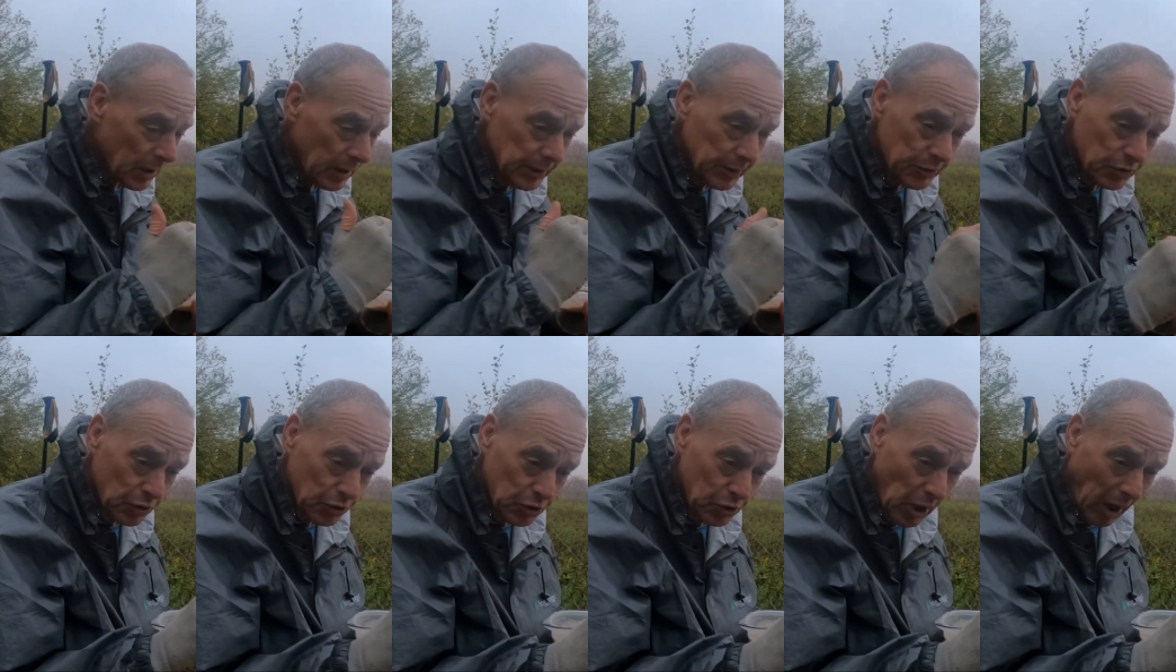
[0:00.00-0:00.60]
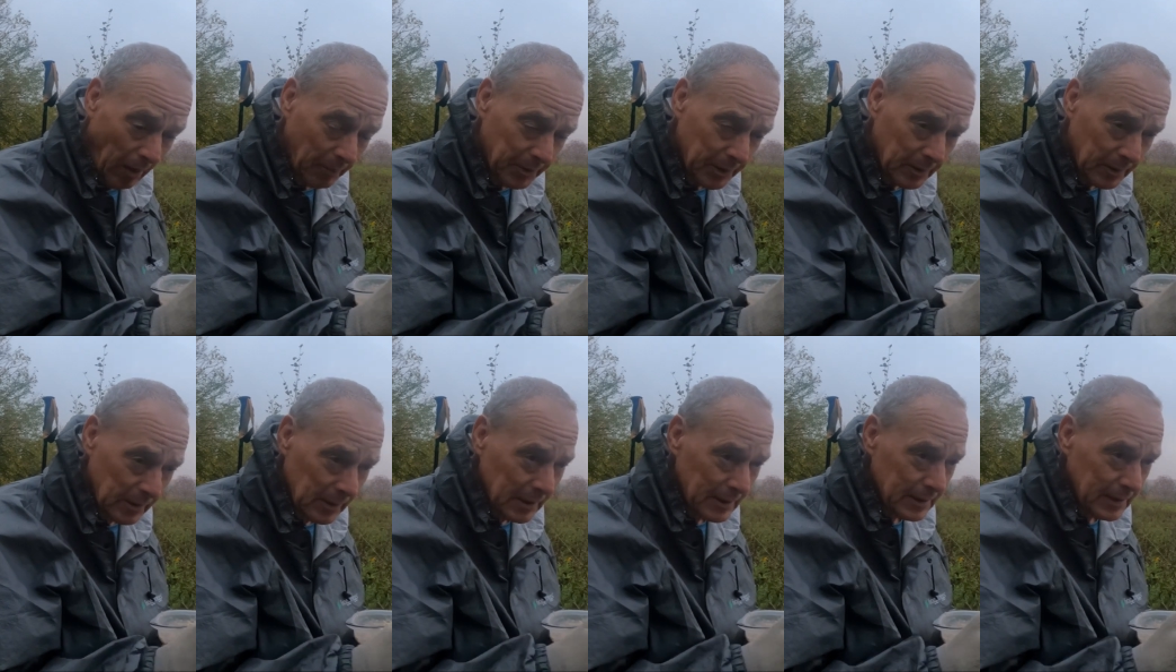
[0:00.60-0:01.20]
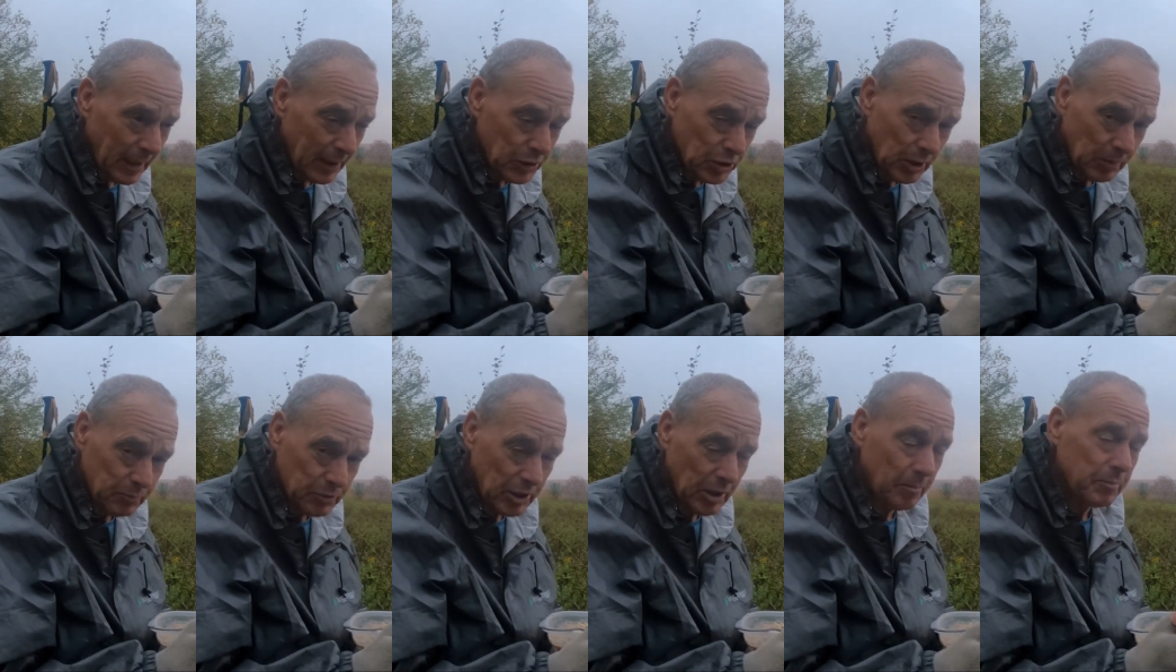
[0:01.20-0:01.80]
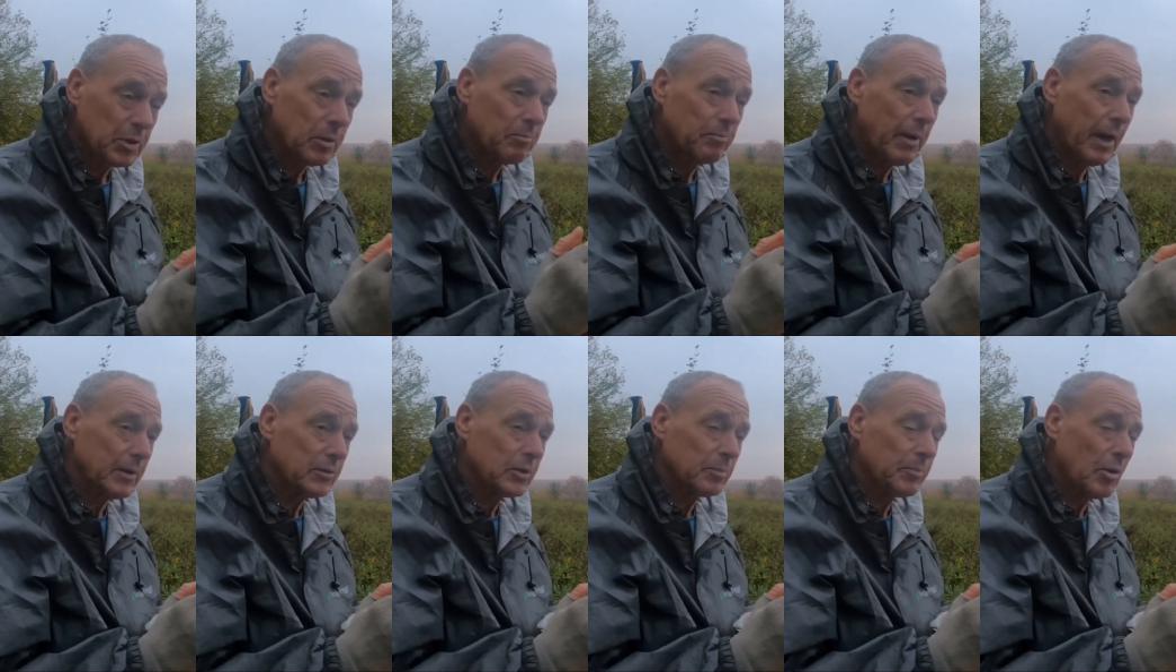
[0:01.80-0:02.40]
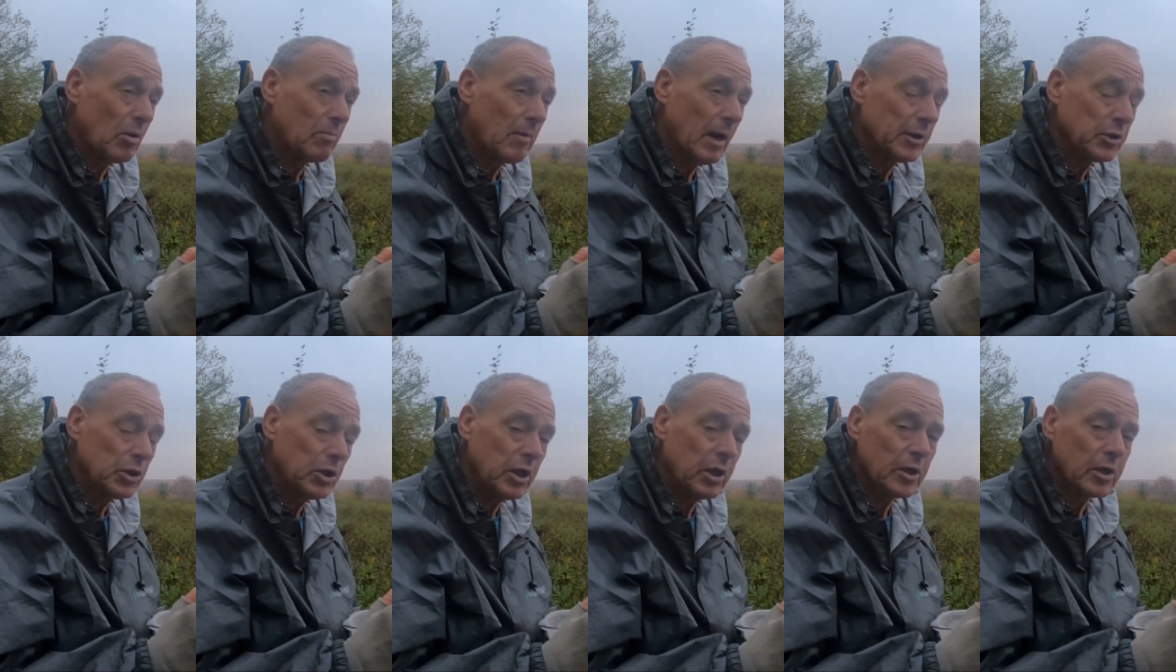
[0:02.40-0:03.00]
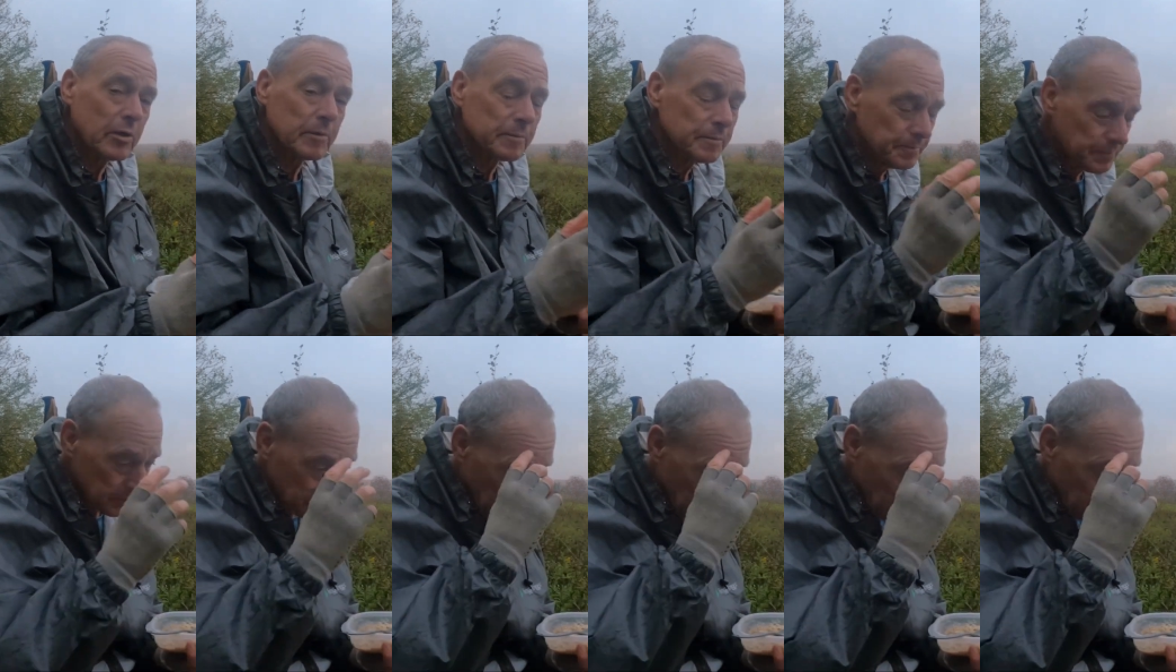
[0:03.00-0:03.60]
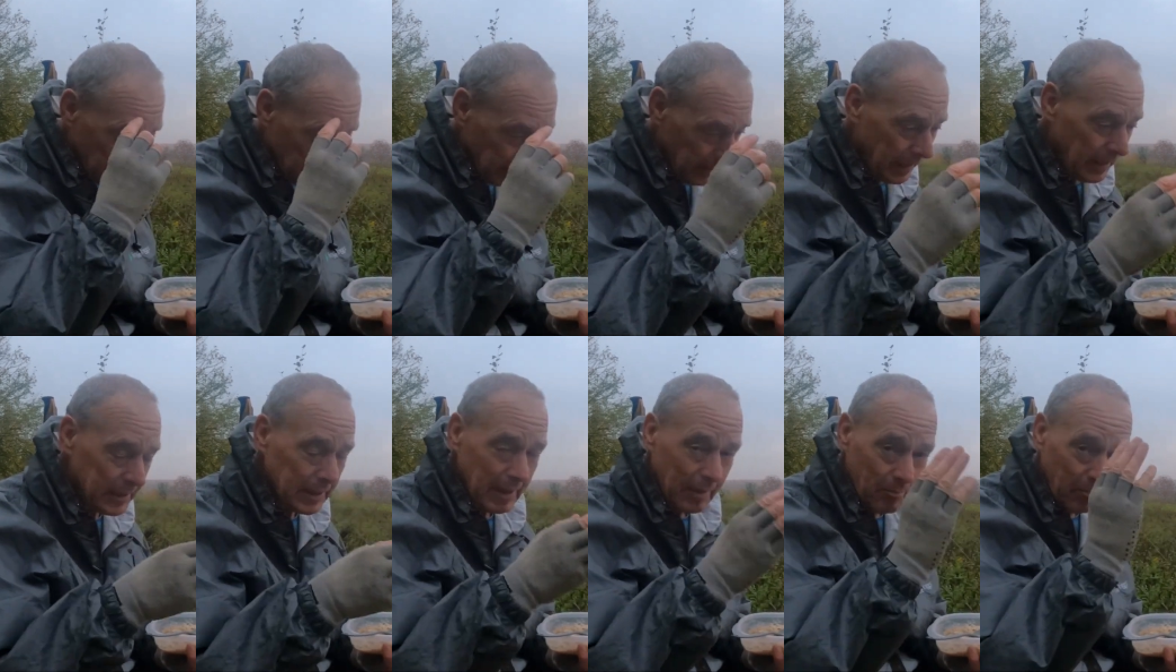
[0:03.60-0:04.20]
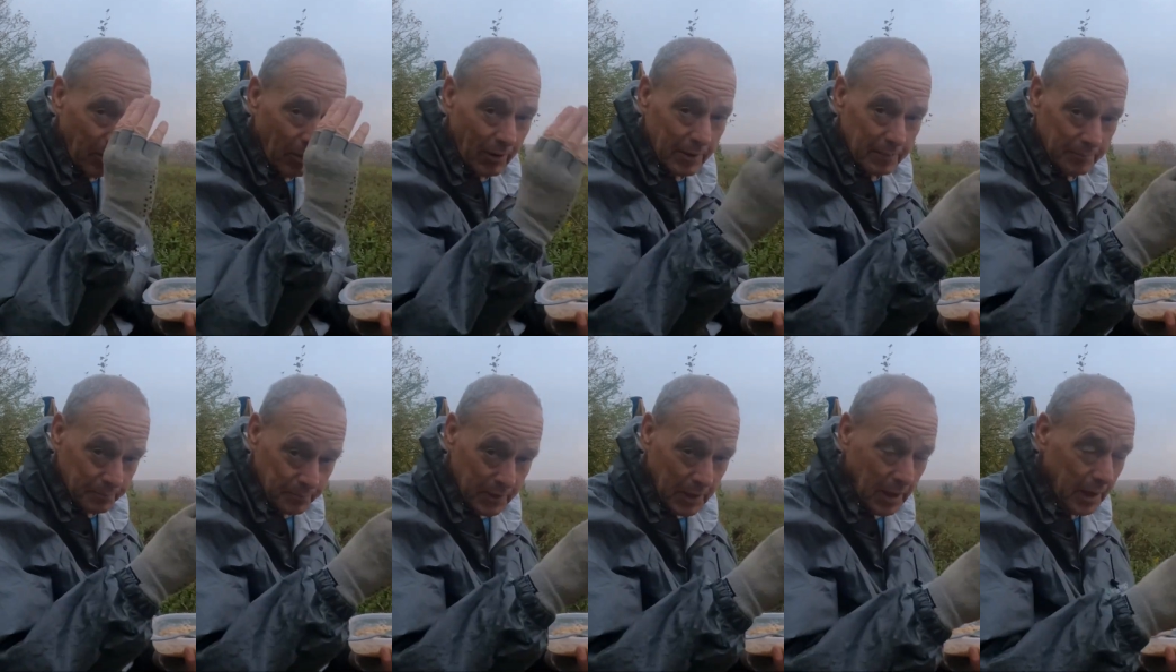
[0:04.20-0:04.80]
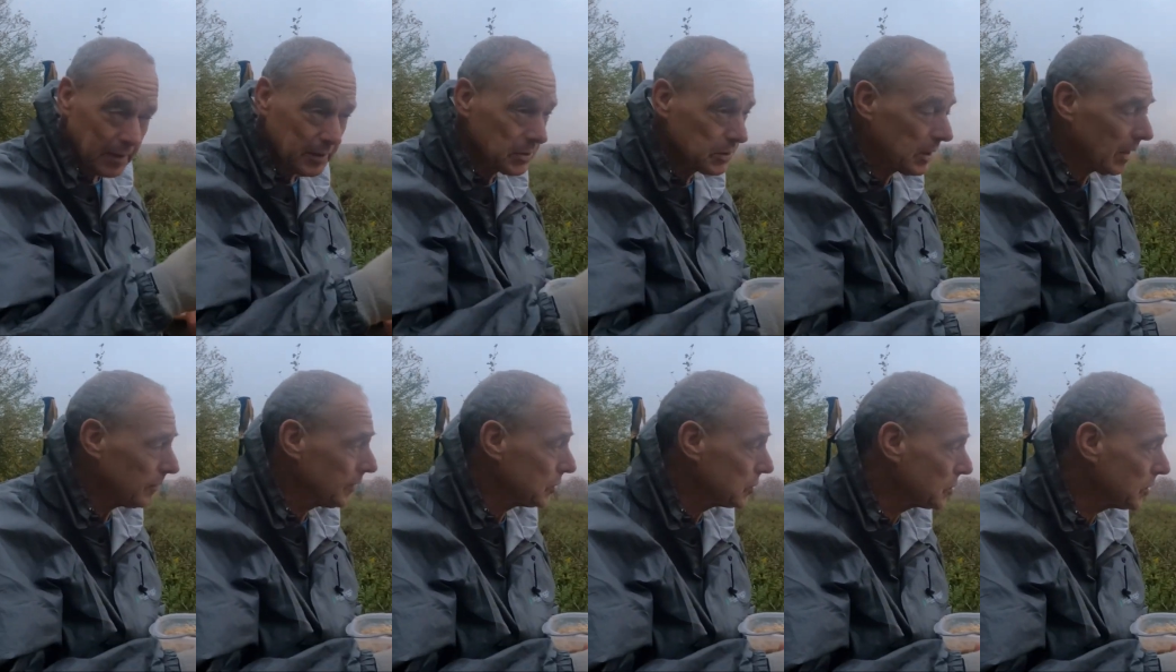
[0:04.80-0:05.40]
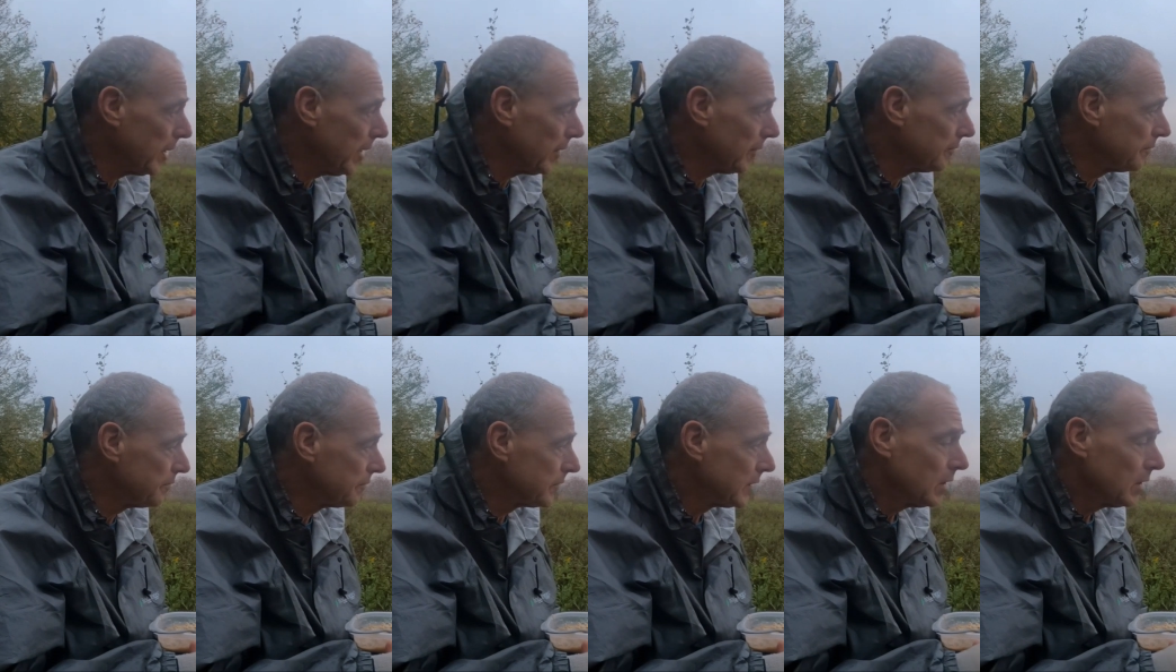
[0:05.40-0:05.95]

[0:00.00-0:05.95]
And it just stopped. I jumped up, packed up all my gear, got my headlamp on, headed down the trail.